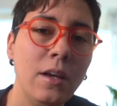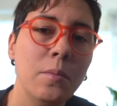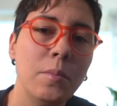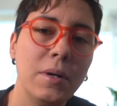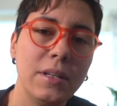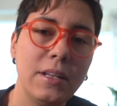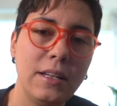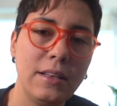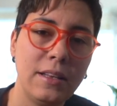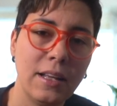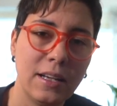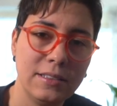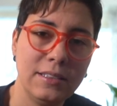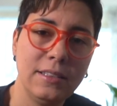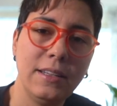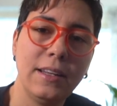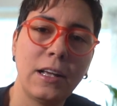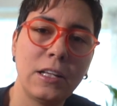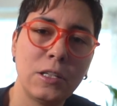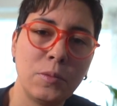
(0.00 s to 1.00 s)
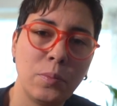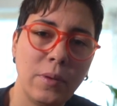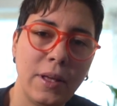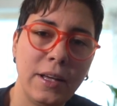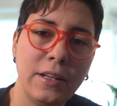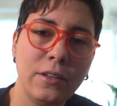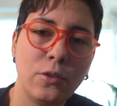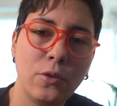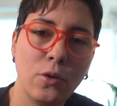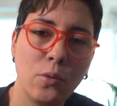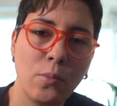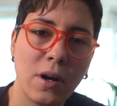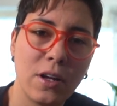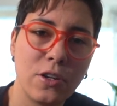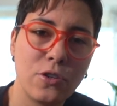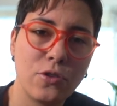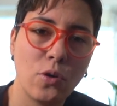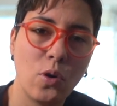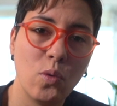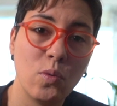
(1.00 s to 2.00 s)
But that doesn't explain too
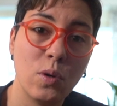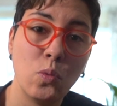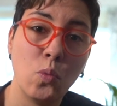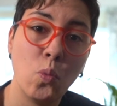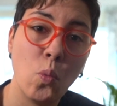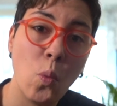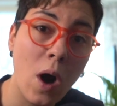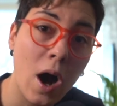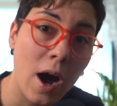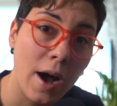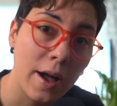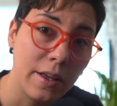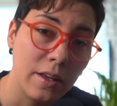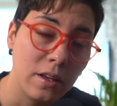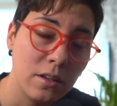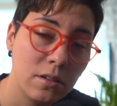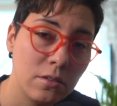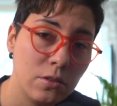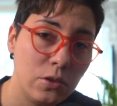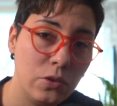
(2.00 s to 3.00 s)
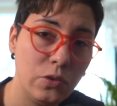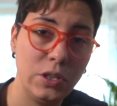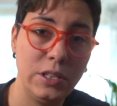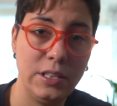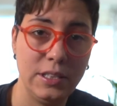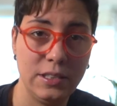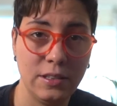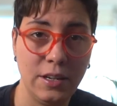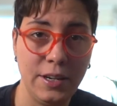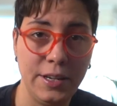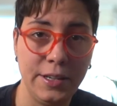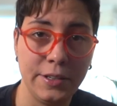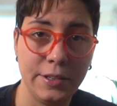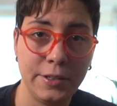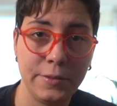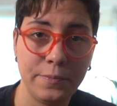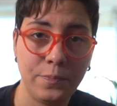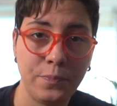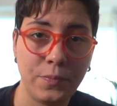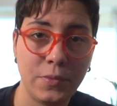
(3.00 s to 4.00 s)
much of a why to a
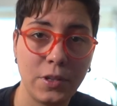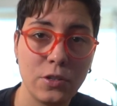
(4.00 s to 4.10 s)
designer.